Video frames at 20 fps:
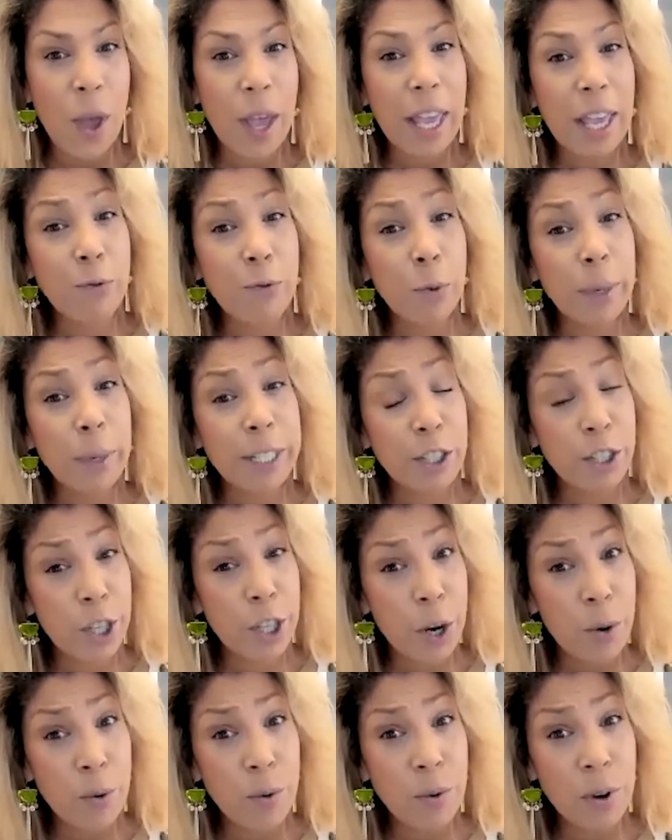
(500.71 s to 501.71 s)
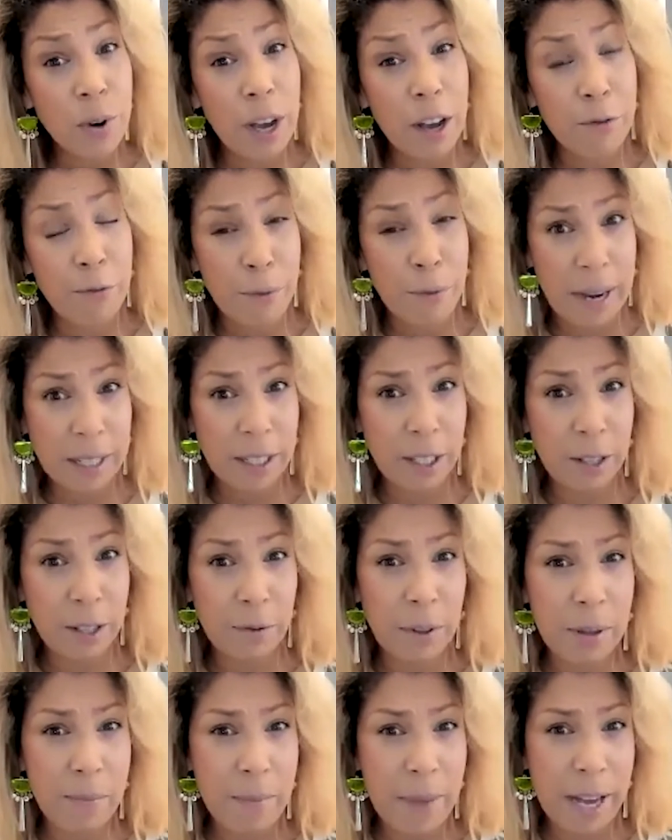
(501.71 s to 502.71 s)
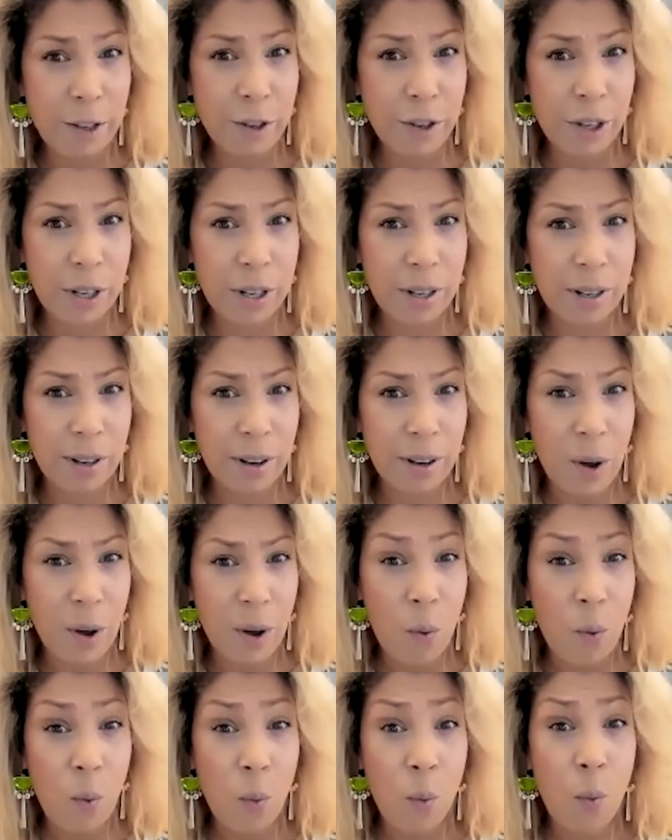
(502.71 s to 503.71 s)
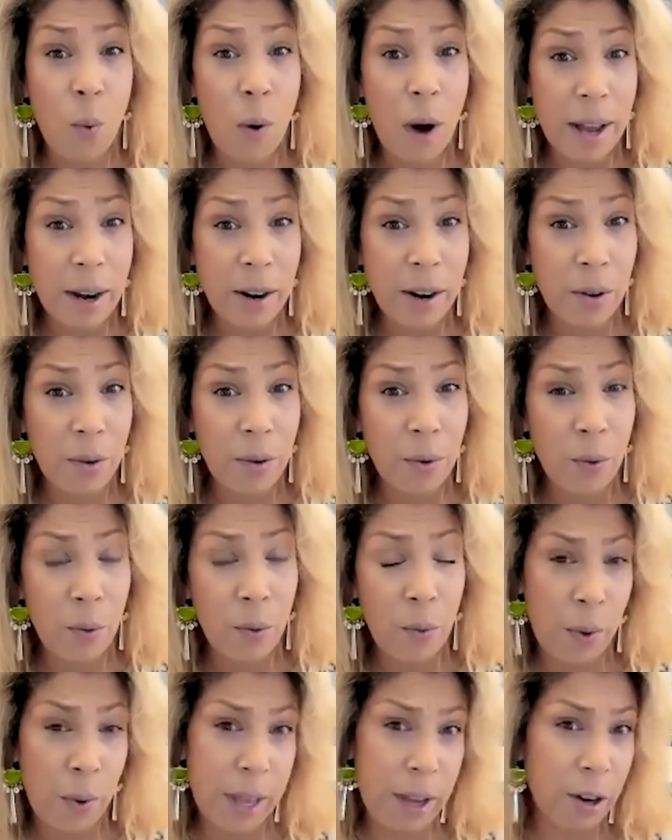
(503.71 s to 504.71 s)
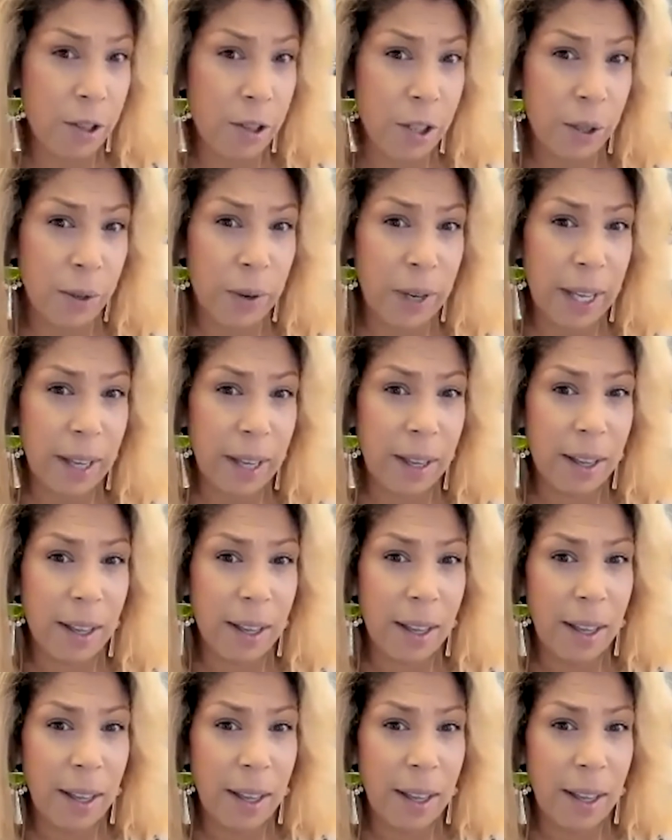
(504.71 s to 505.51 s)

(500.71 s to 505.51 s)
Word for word: If we don't effectively measure what we are doing,